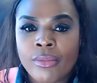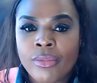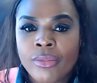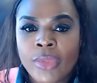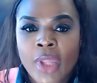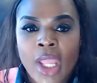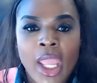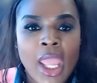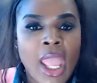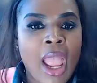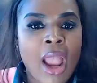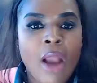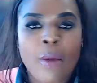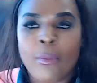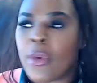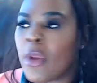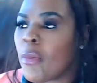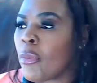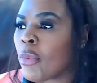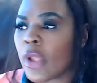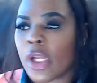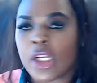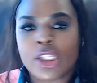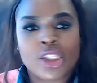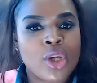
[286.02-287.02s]
and how
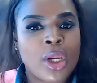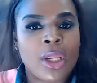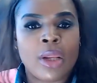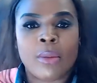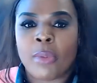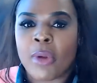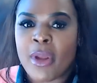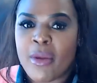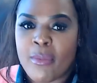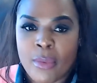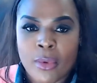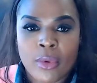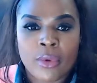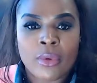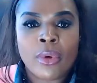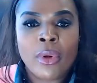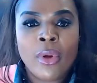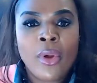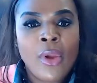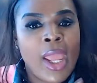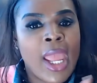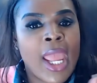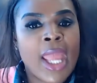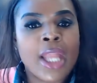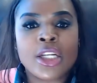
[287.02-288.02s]
people are treating people
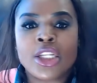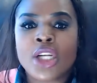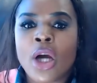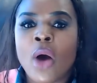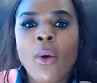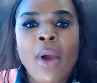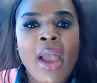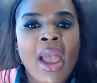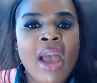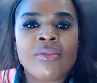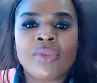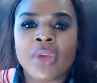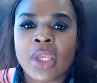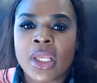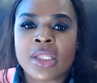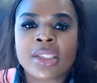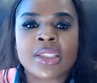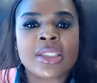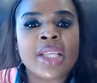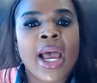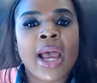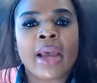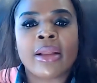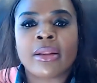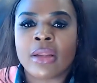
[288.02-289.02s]
and don't have an
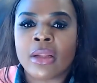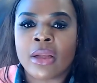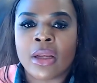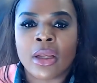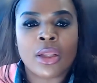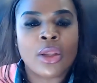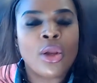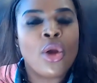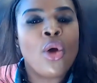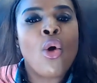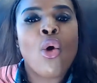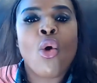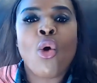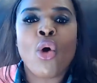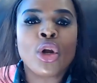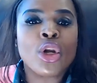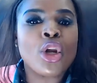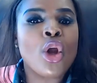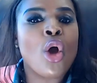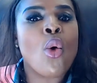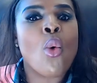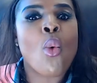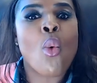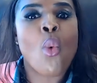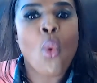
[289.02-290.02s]
inside look or
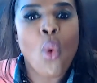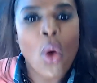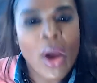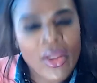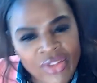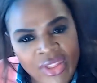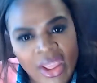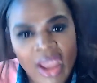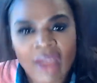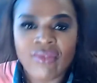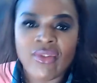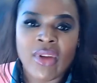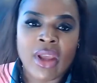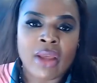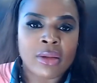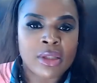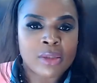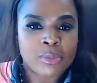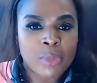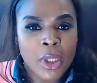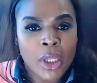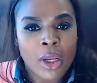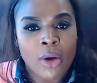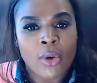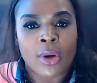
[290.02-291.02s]
know what that family's
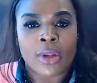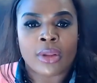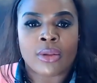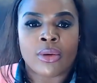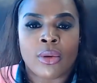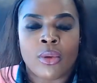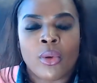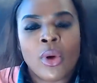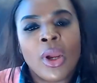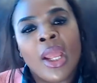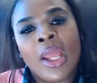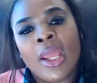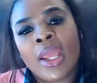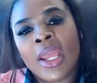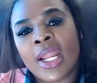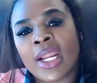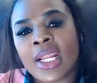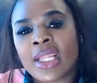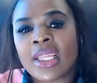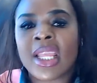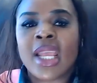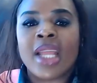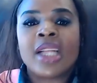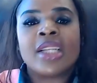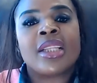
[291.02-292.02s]
been going through. And at
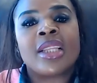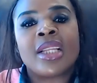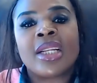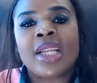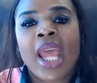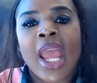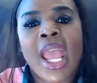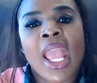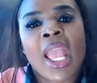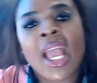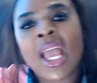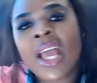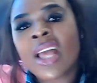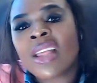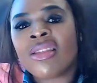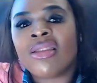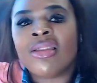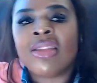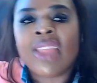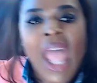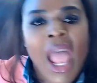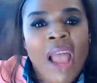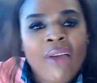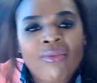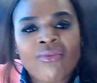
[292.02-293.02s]
the end of the day,
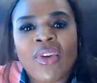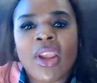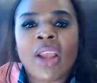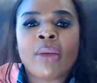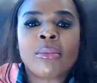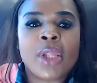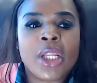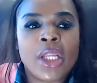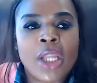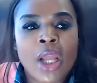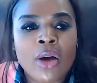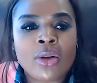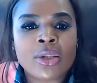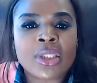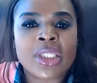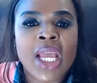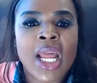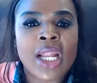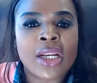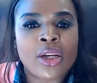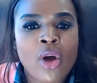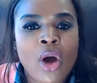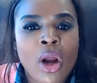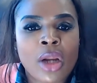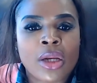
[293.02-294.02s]
that family knows that
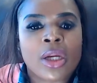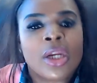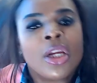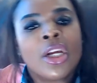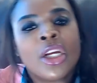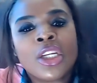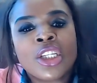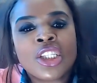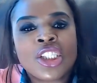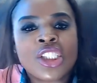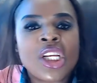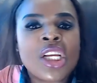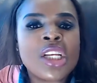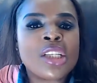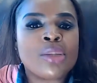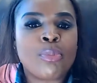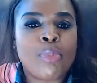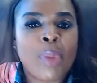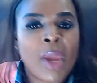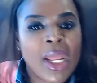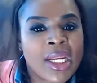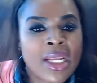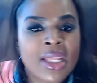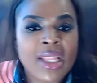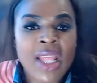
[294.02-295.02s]
daughter. She's
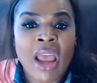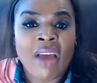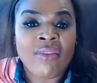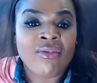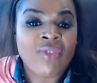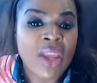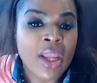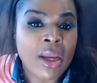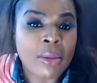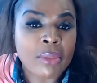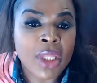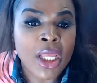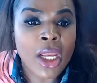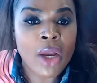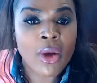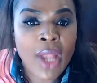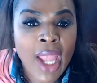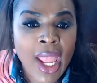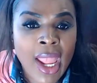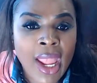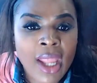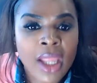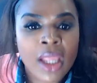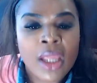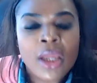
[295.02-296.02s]
been in that family,
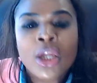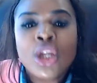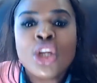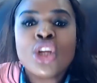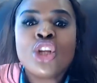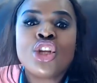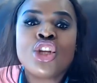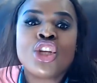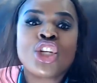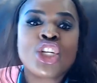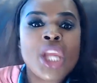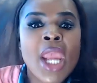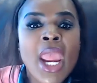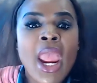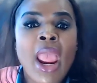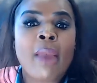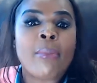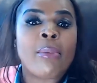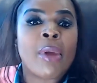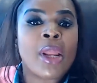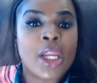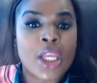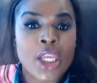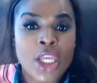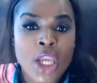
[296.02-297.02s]
okay? She ain't
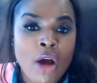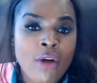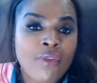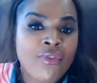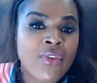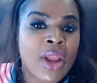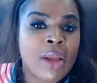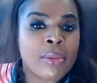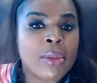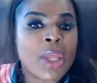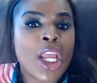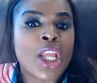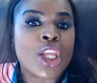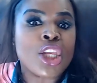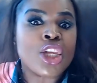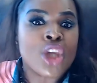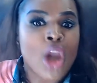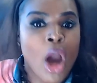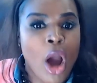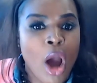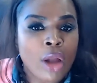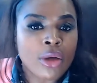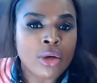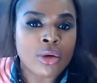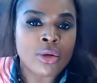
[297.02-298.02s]
been in your family and
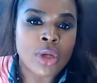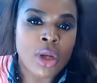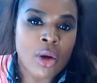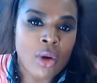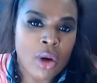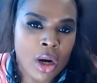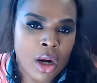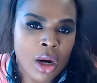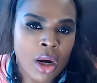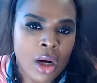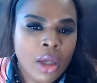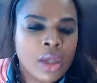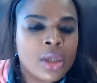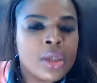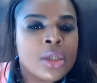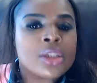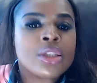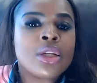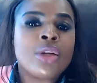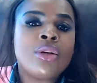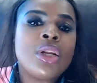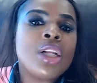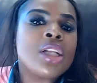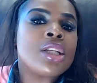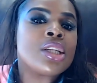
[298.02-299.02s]
y'all don't know her. So
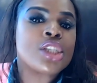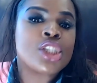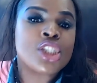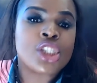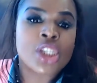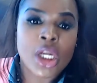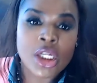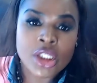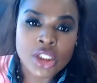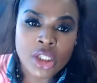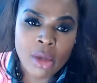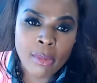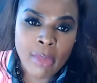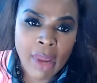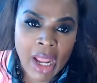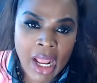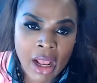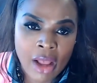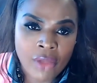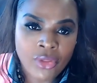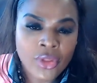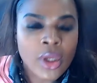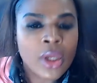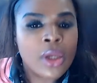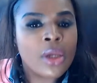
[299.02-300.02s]
you need to shut your
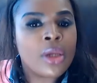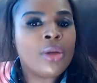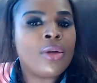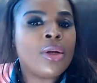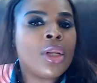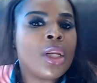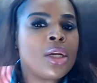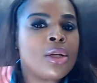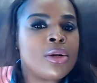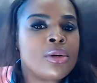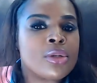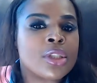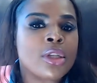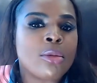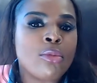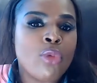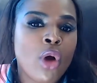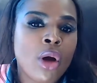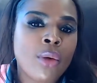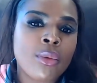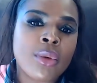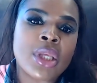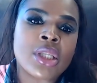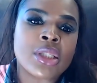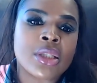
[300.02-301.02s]
mouth. You need to do some more
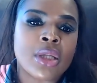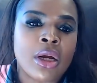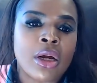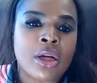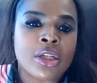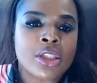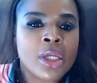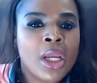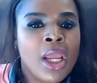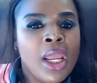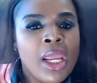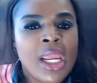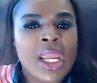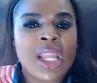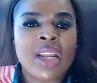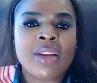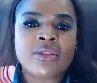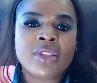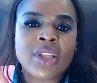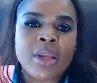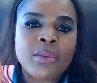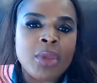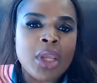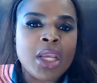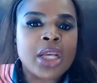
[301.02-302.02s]
research. And if
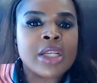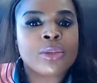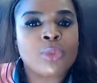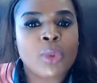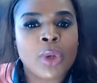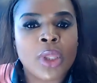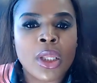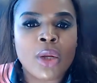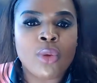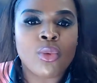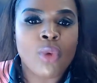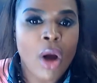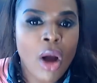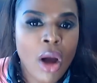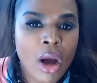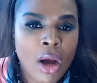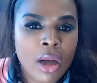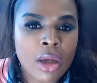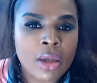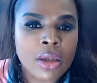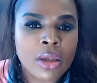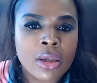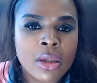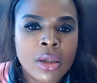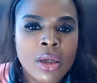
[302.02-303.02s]
something is really
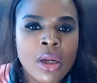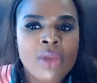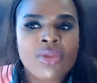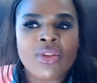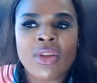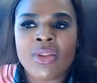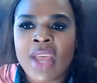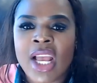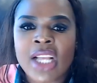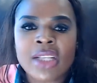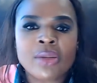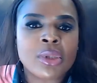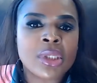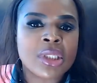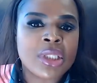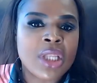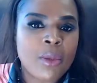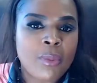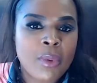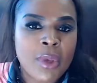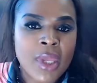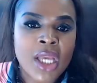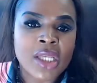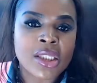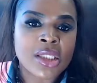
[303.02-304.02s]
wrong, then that's what
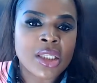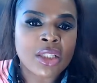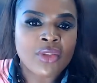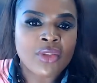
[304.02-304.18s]
CPS is